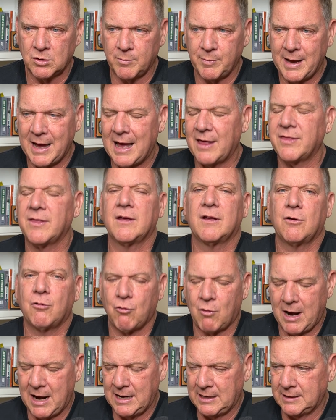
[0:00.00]
bath,
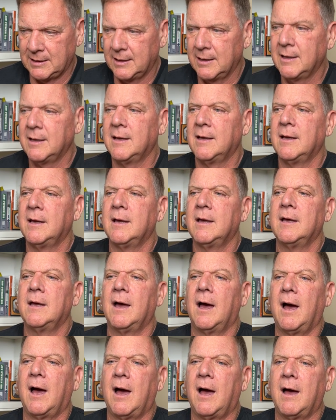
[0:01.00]
great.
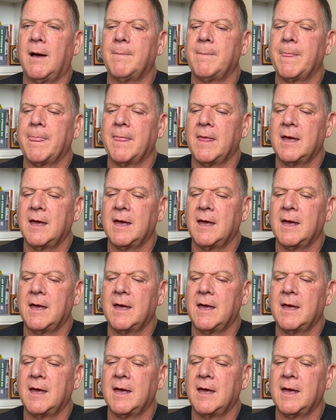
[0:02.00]
Um,